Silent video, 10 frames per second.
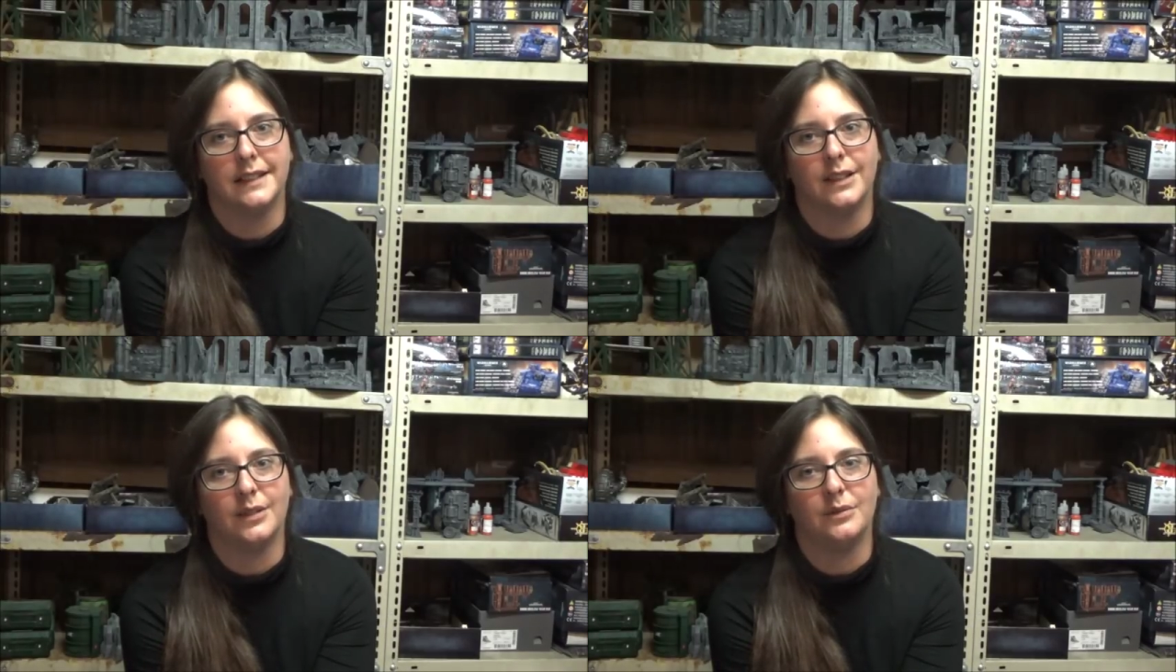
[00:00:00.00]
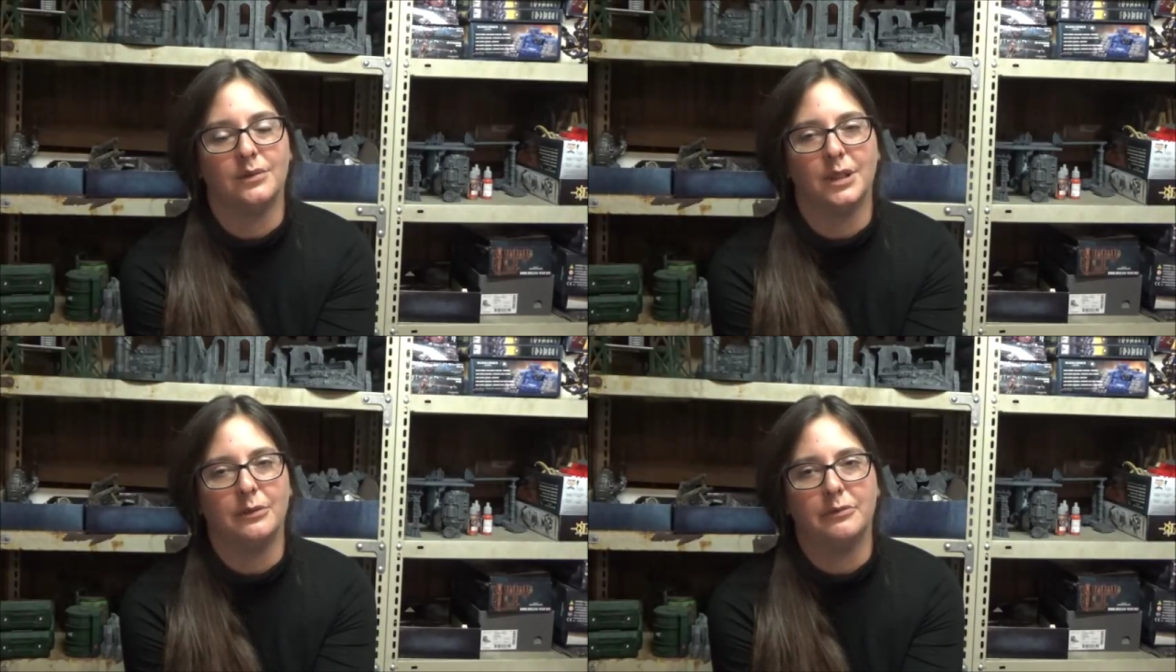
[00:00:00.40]

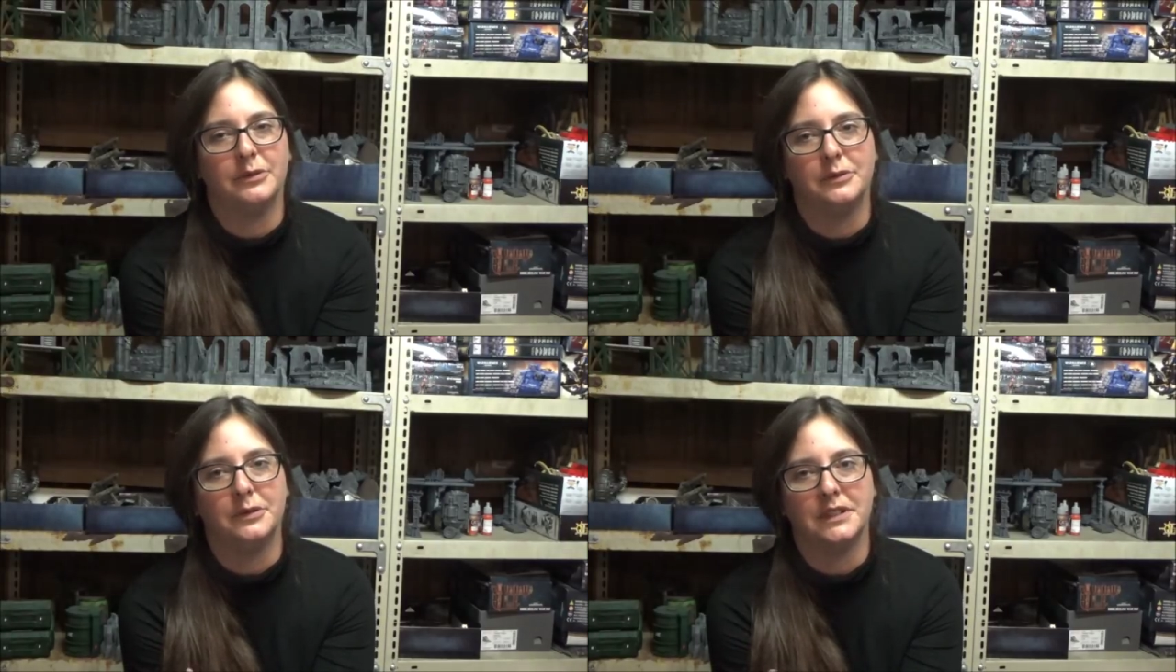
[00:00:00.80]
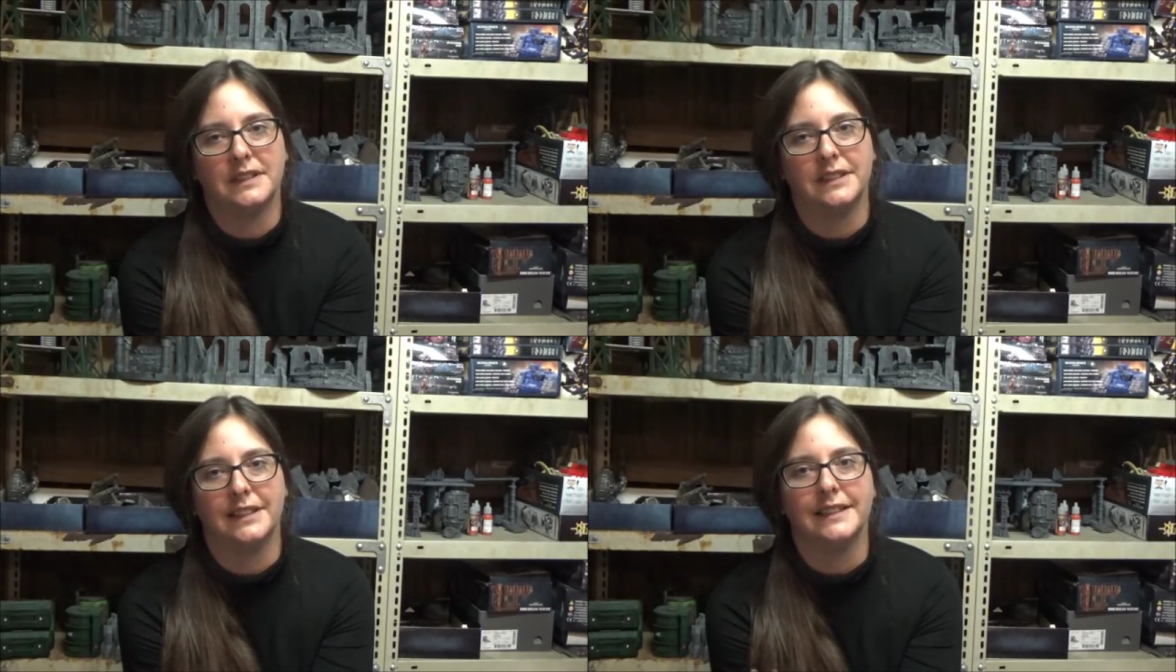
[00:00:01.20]
no
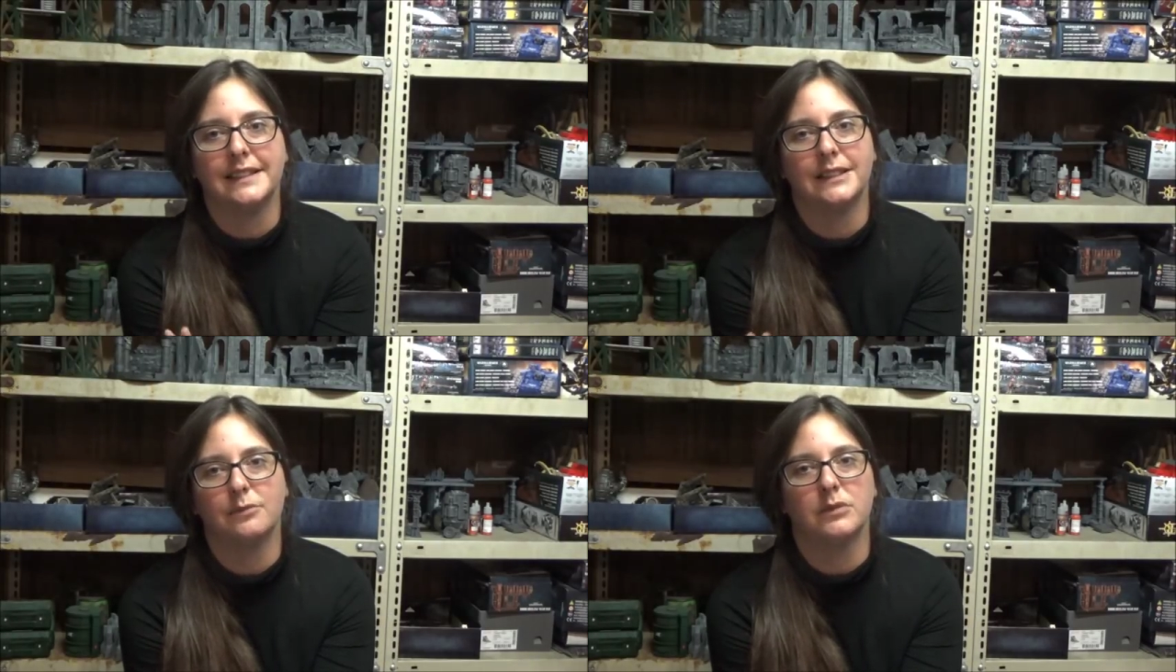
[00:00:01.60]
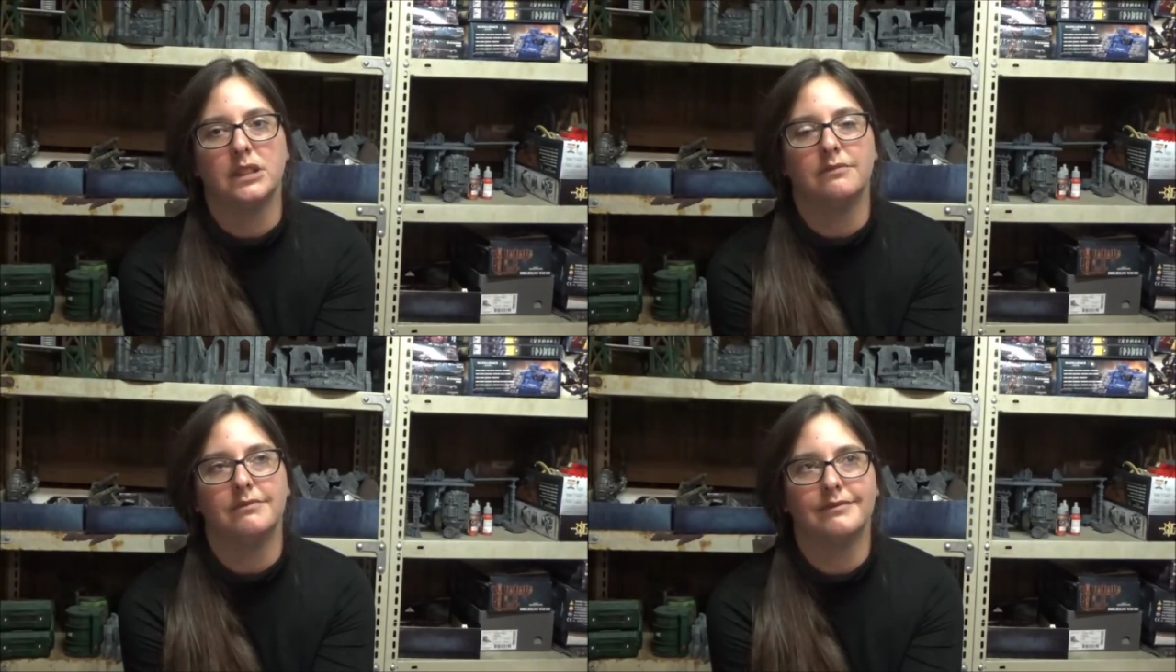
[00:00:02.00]
rules, just, well,